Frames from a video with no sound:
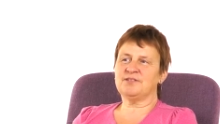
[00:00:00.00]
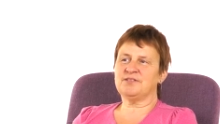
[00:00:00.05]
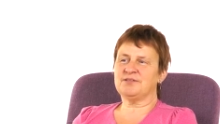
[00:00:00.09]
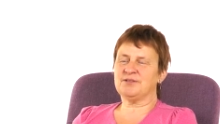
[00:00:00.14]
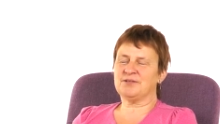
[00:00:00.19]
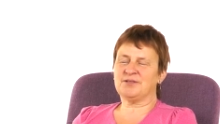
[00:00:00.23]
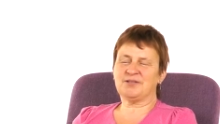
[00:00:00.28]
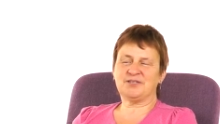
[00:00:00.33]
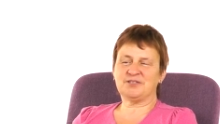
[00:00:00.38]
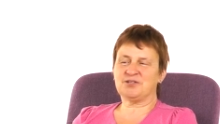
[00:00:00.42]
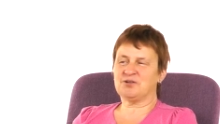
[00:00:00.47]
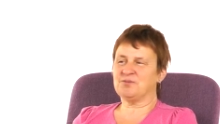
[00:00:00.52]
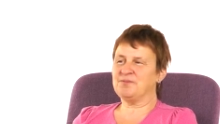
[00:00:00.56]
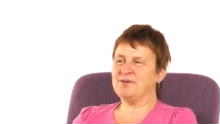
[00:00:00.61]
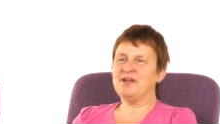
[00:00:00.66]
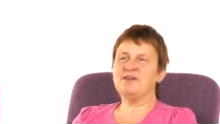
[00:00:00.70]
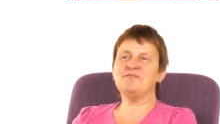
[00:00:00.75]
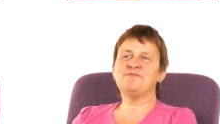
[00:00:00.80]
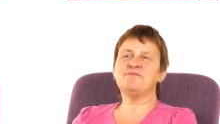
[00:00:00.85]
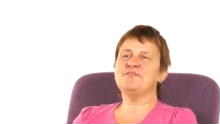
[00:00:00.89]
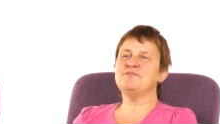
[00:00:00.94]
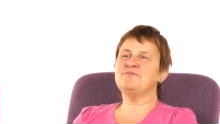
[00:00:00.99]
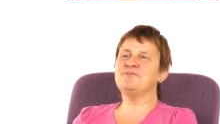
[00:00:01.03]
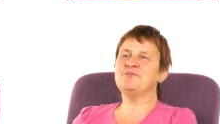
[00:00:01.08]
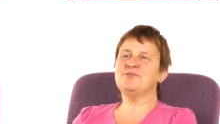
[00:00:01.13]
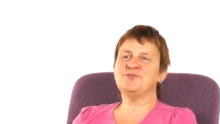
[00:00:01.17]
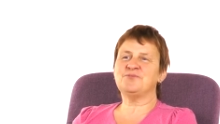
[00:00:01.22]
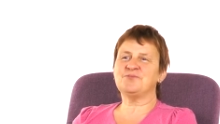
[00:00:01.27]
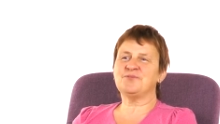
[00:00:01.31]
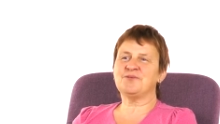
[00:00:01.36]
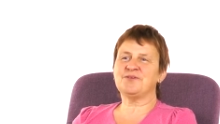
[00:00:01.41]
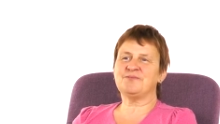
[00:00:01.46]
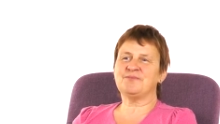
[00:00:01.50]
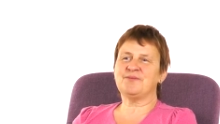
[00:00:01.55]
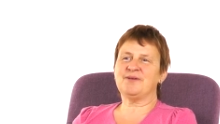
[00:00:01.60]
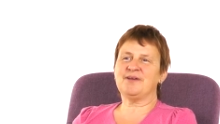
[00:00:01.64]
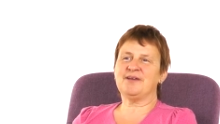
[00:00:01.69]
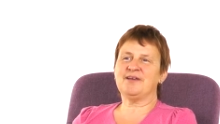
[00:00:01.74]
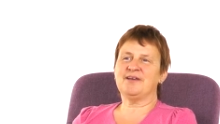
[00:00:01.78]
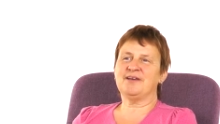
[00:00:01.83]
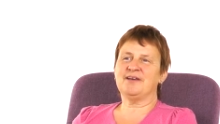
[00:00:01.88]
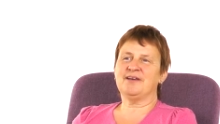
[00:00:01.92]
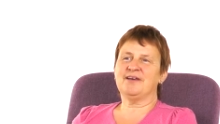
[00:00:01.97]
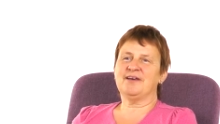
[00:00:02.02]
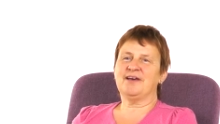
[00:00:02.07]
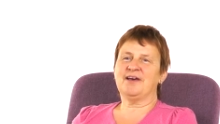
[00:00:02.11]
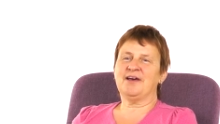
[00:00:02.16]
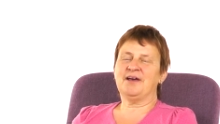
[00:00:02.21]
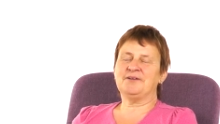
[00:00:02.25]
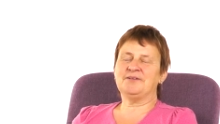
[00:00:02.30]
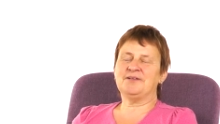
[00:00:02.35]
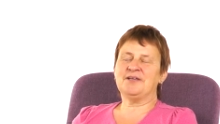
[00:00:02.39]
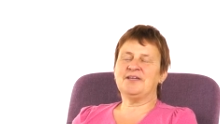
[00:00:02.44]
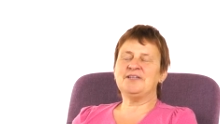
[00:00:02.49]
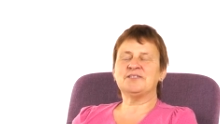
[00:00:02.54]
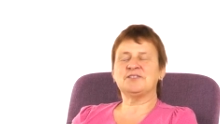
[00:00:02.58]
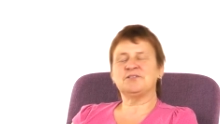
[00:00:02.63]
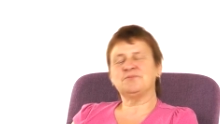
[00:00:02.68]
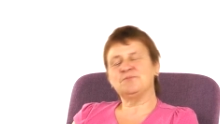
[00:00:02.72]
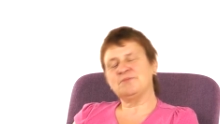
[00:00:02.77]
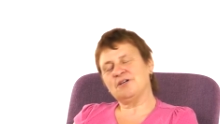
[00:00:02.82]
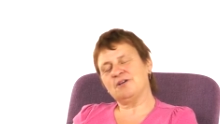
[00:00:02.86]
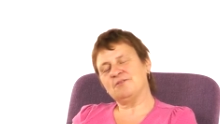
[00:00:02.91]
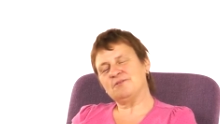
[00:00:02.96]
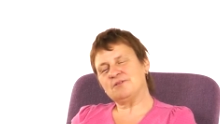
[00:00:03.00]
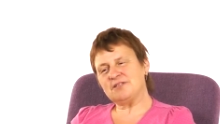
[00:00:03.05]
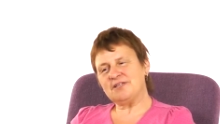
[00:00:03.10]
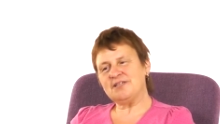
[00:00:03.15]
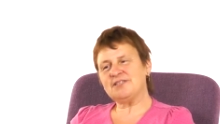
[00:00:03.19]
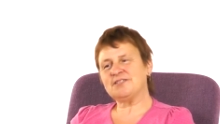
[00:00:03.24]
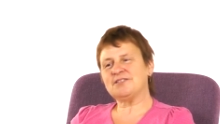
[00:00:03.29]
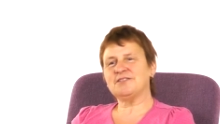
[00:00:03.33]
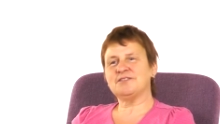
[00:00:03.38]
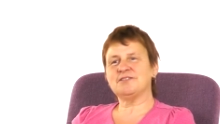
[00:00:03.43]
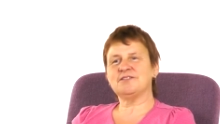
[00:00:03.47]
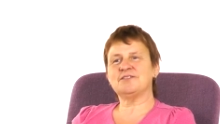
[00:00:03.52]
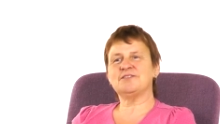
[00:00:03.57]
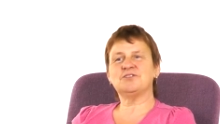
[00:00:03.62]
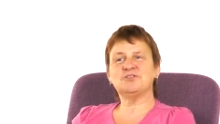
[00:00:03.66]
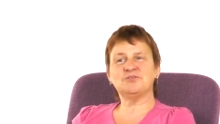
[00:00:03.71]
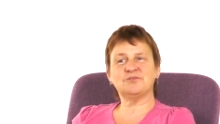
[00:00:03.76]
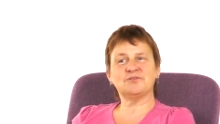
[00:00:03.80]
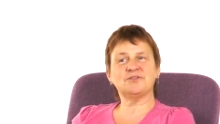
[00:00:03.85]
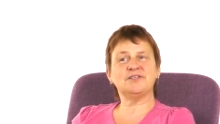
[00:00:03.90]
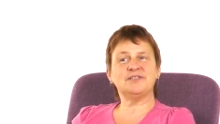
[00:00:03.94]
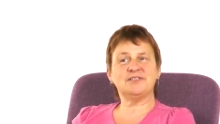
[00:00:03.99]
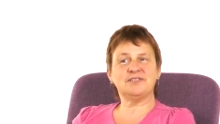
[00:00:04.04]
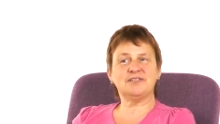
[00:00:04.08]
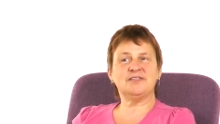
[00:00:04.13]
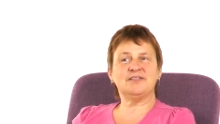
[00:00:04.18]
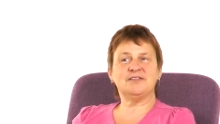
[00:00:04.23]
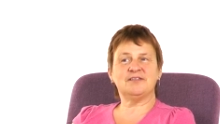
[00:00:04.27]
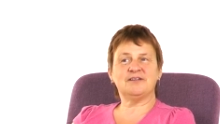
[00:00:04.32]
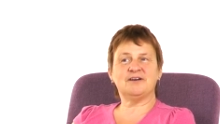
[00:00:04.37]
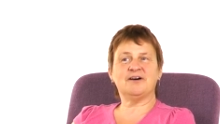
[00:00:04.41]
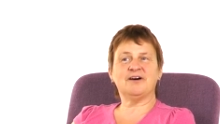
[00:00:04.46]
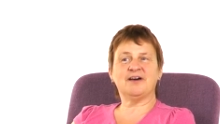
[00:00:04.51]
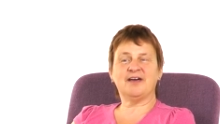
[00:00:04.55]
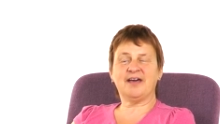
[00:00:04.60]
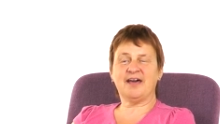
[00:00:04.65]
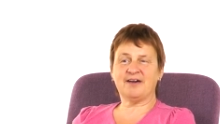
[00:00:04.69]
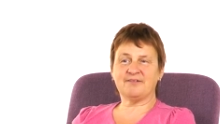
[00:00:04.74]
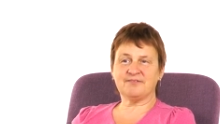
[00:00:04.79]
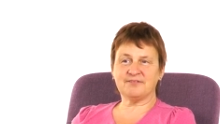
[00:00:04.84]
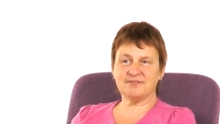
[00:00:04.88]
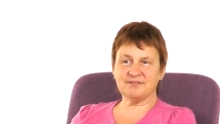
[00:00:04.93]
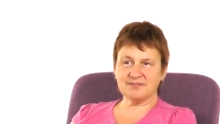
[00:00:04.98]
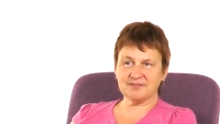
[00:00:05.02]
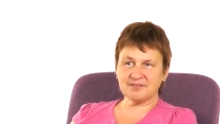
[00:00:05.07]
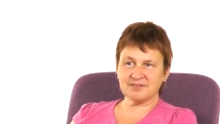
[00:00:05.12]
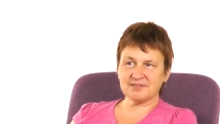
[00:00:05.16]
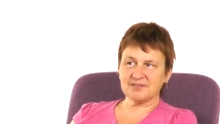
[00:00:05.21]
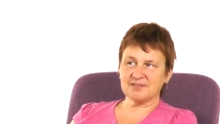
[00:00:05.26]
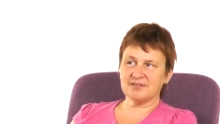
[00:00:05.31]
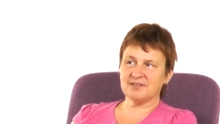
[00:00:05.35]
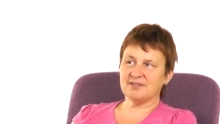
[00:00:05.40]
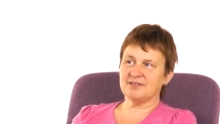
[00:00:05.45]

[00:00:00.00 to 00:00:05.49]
He's come in every room with me, and he's sometimes listened and took things in that I haven't.